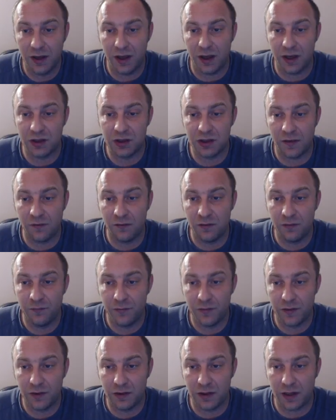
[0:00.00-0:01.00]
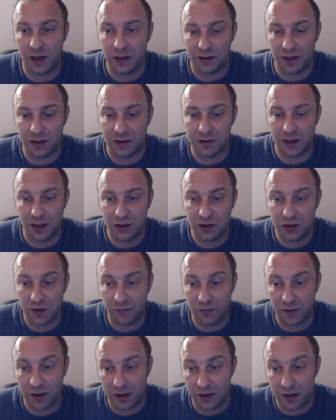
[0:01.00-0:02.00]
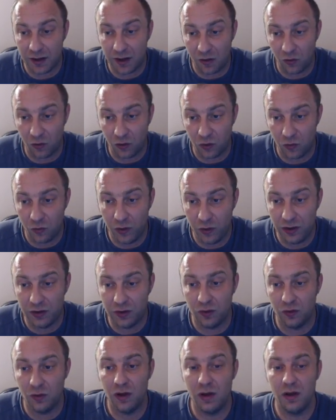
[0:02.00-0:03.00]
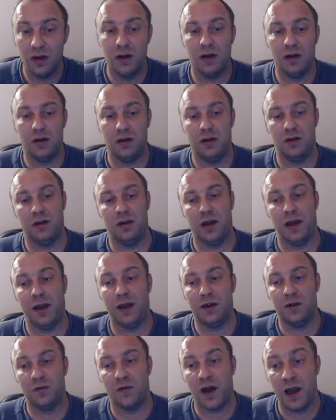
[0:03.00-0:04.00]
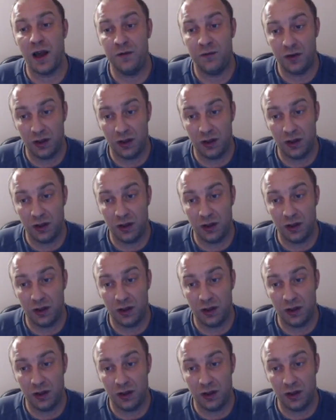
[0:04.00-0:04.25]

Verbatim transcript: h seven, knight takes h seven, and now queen to uh, h five.